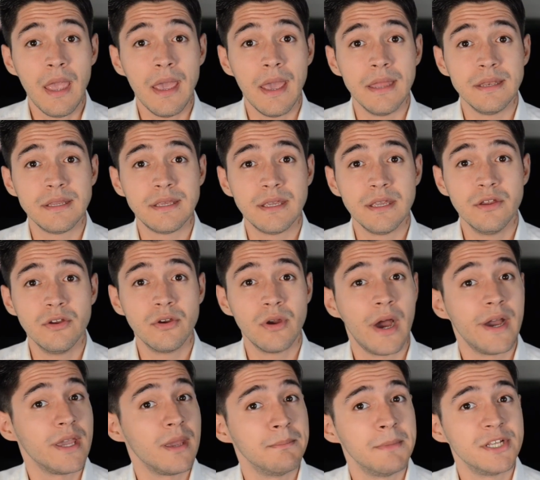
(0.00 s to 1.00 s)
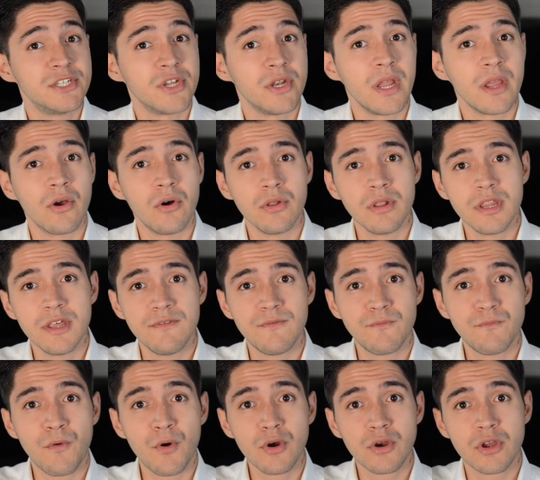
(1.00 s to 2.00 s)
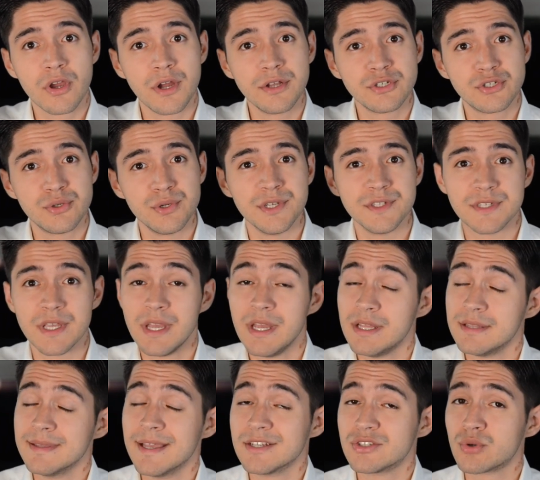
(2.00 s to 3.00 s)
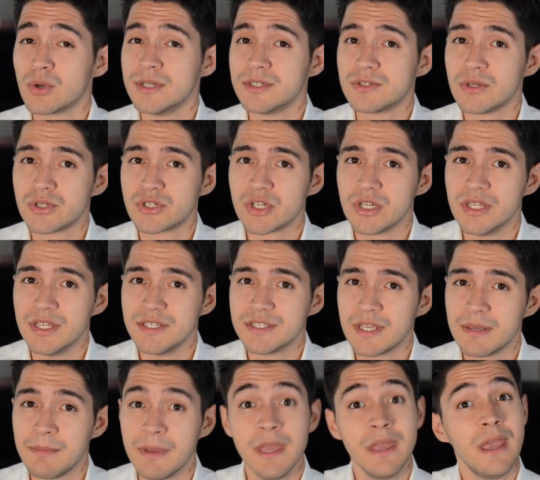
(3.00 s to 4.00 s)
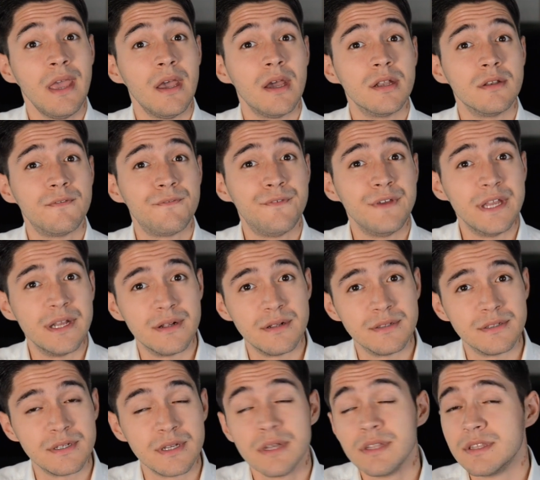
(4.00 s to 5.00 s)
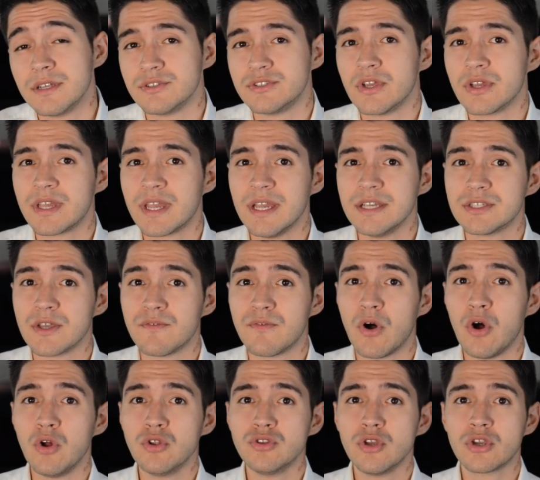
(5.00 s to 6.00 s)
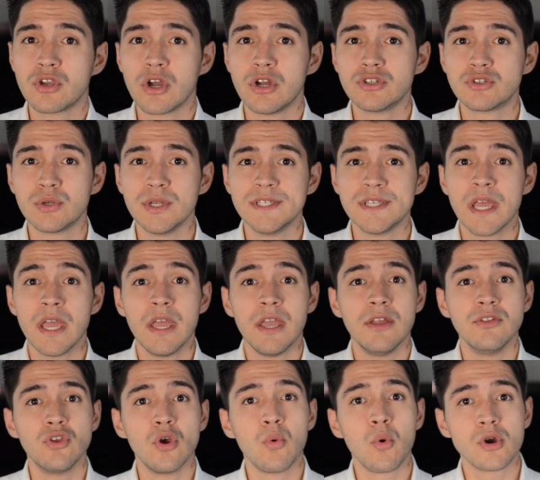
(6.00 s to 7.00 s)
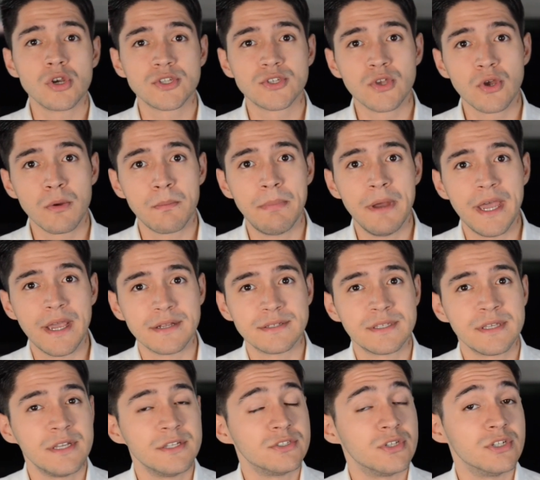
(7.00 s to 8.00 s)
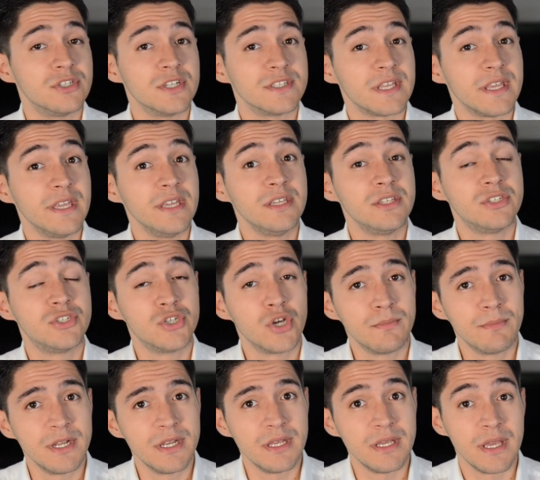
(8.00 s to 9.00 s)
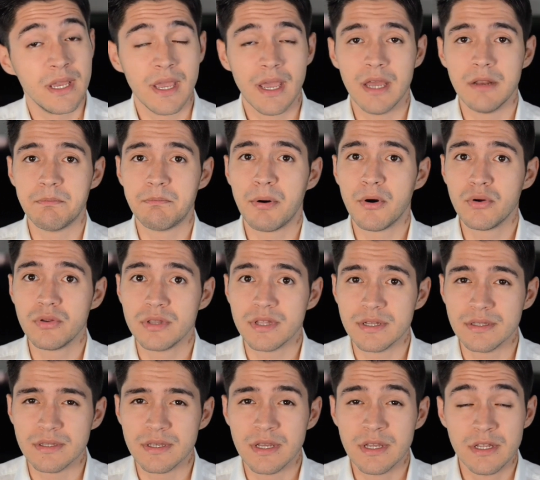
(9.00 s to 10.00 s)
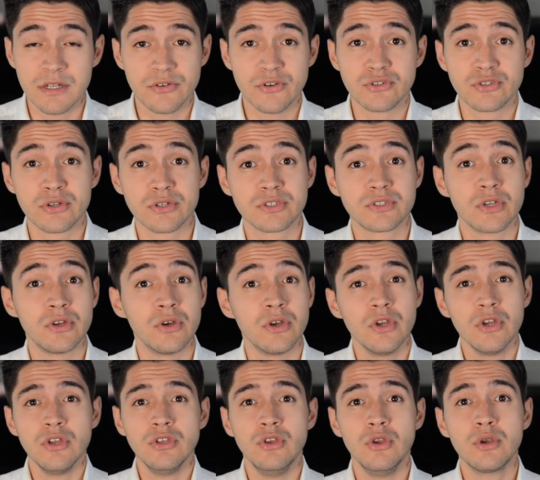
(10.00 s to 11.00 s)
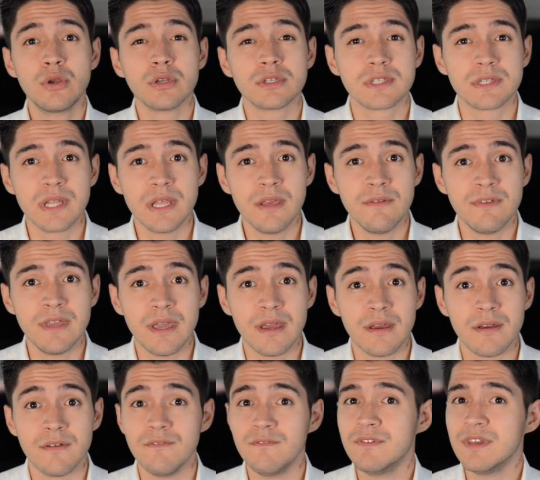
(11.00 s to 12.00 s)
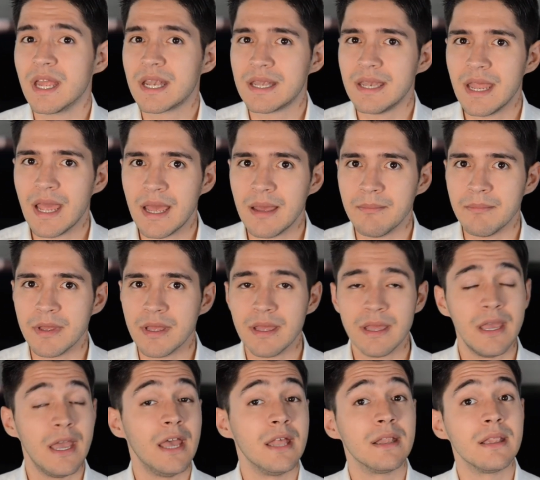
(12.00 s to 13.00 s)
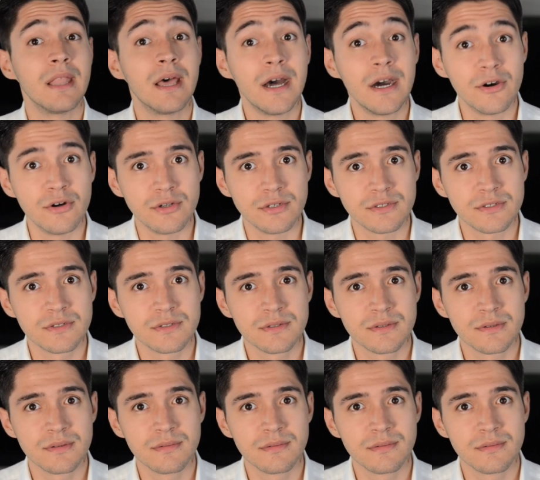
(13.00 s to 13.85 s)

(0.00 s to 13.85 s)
And here I am mentioning only 4 countries that tried socialism and failed. There's the case of all the countries in the Warsaw Pact, such as East Germany and Poland. There's also Yugoslavia, Vietnam, and Laos.